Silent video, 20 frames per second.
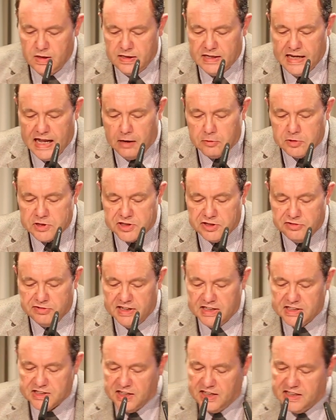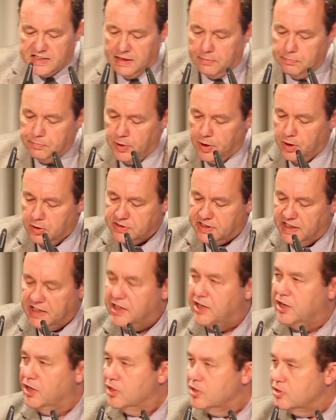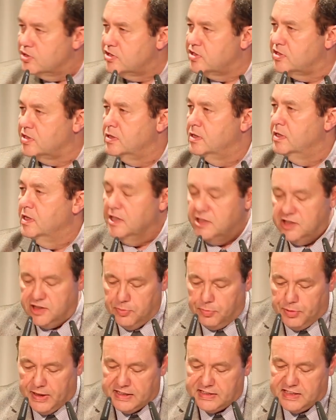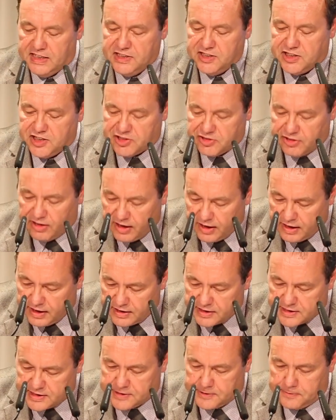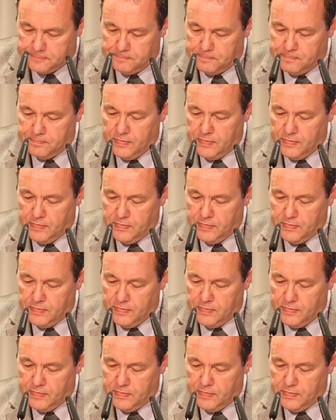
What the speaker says: Now Syriza is imposing cuts, suppressing strikes,